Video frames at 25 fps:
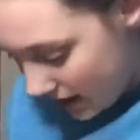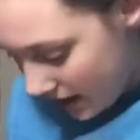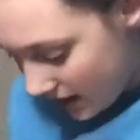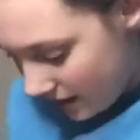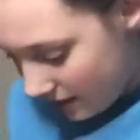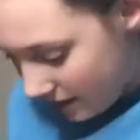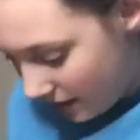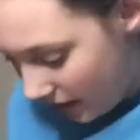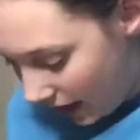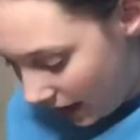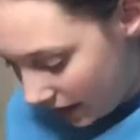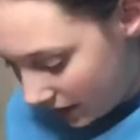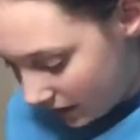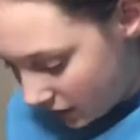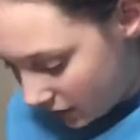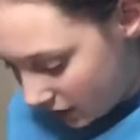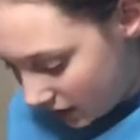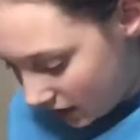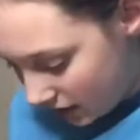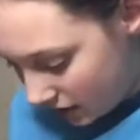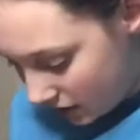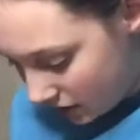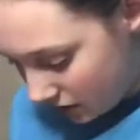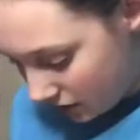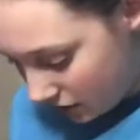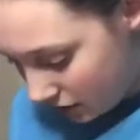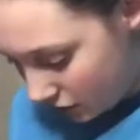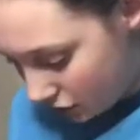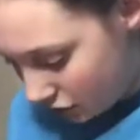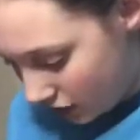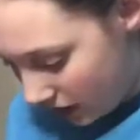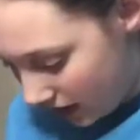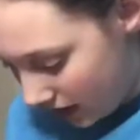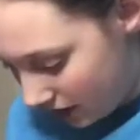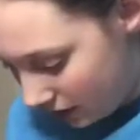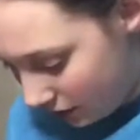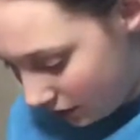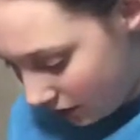then into the dry
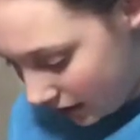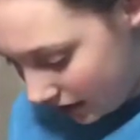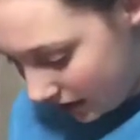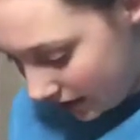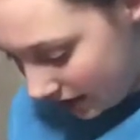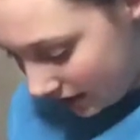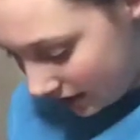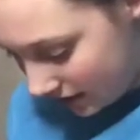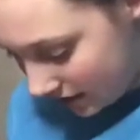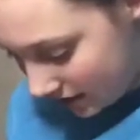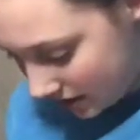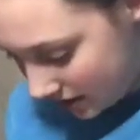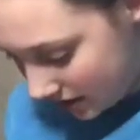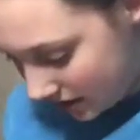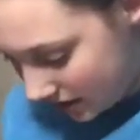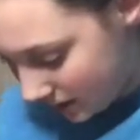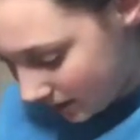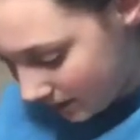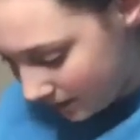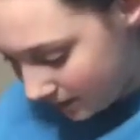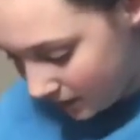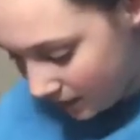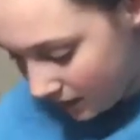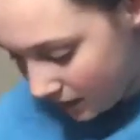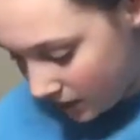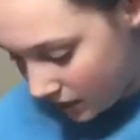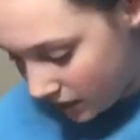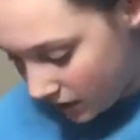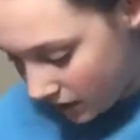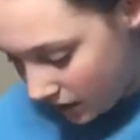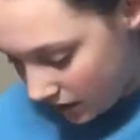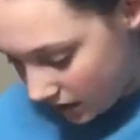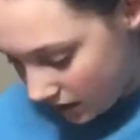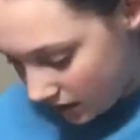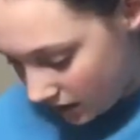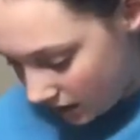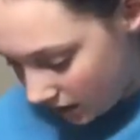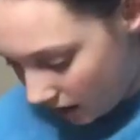ingredients.
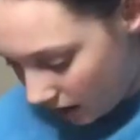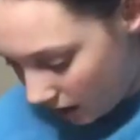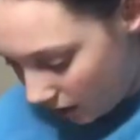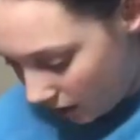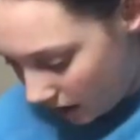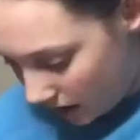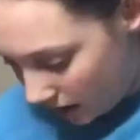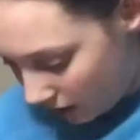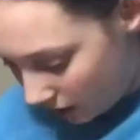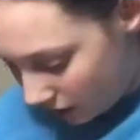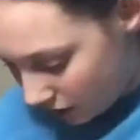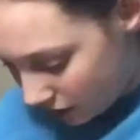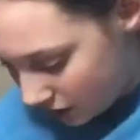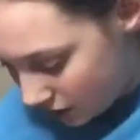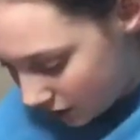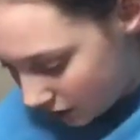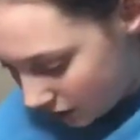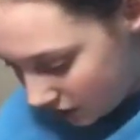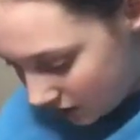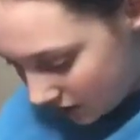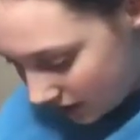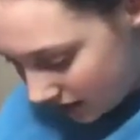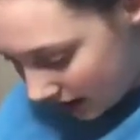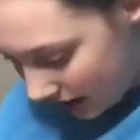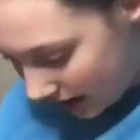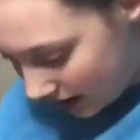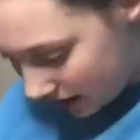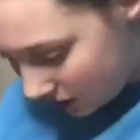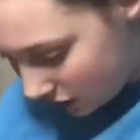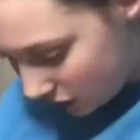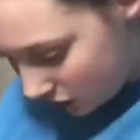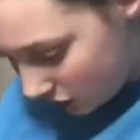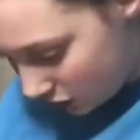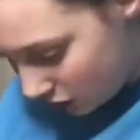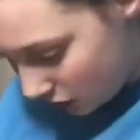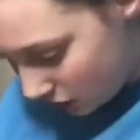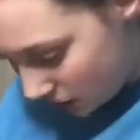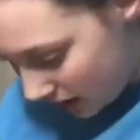So it also says to
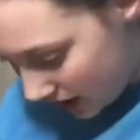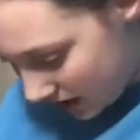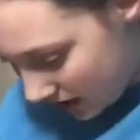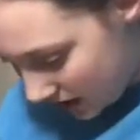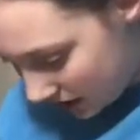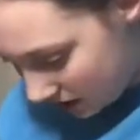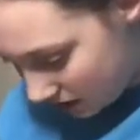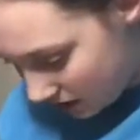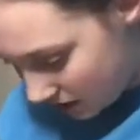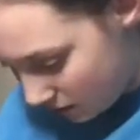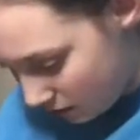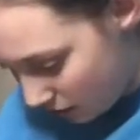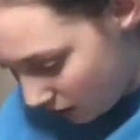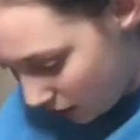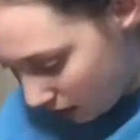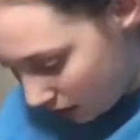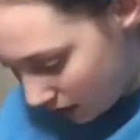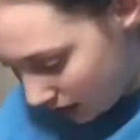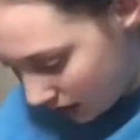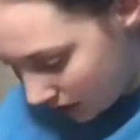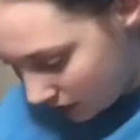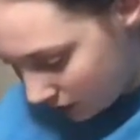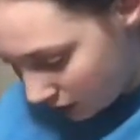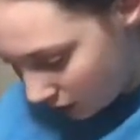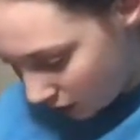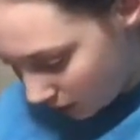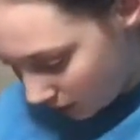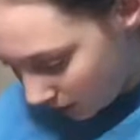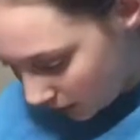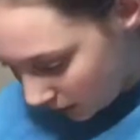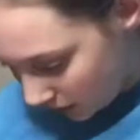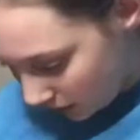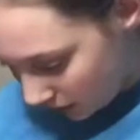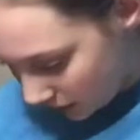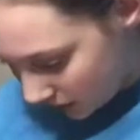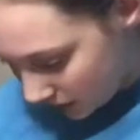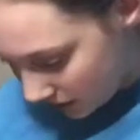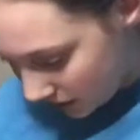do it in small
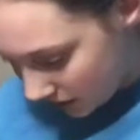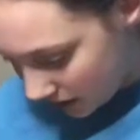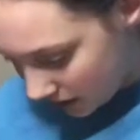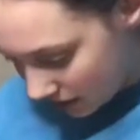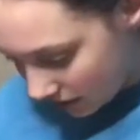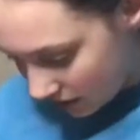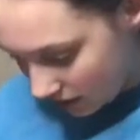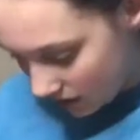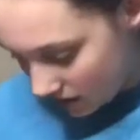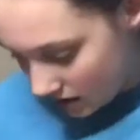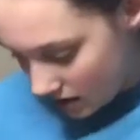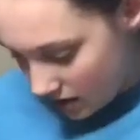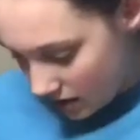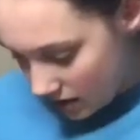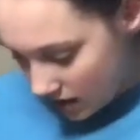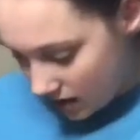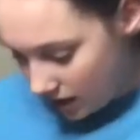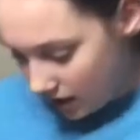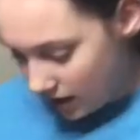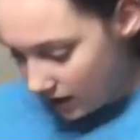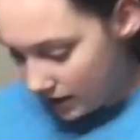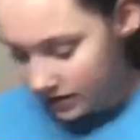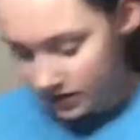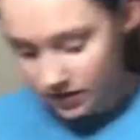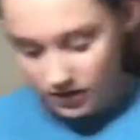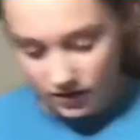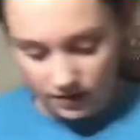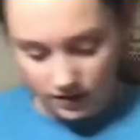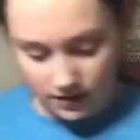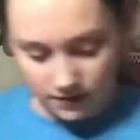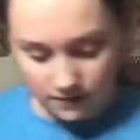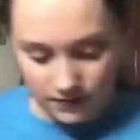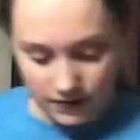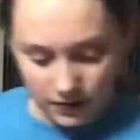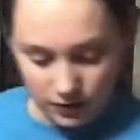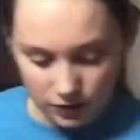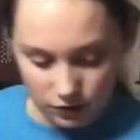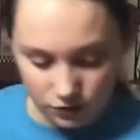intervals until it
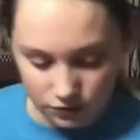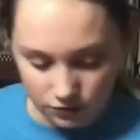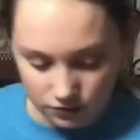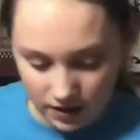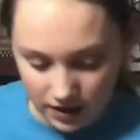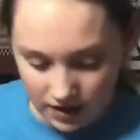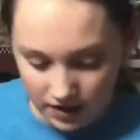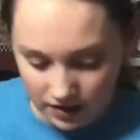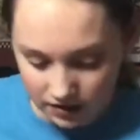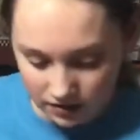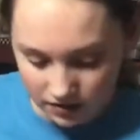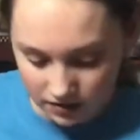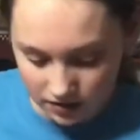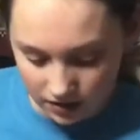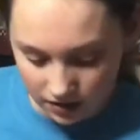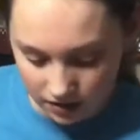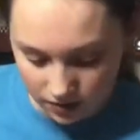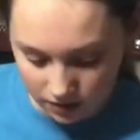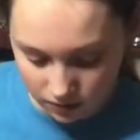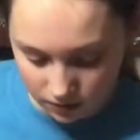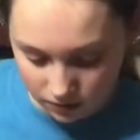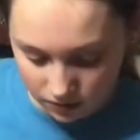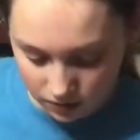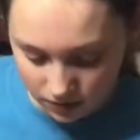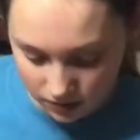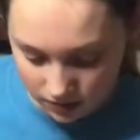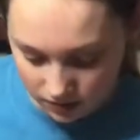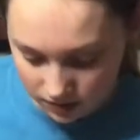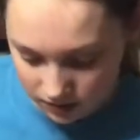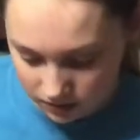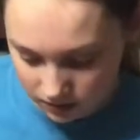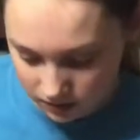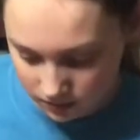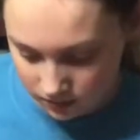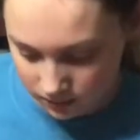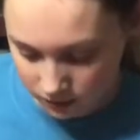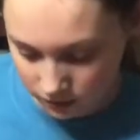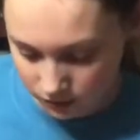feels right. So
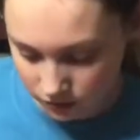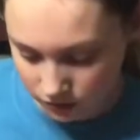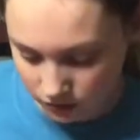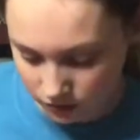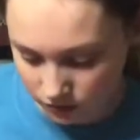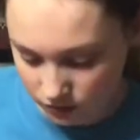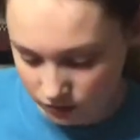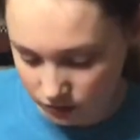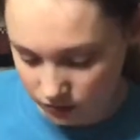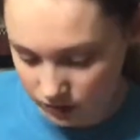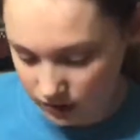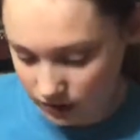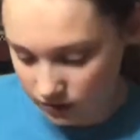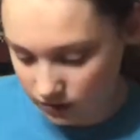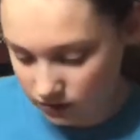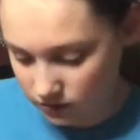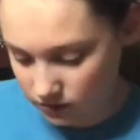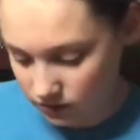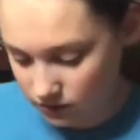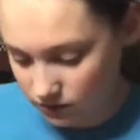we're just going to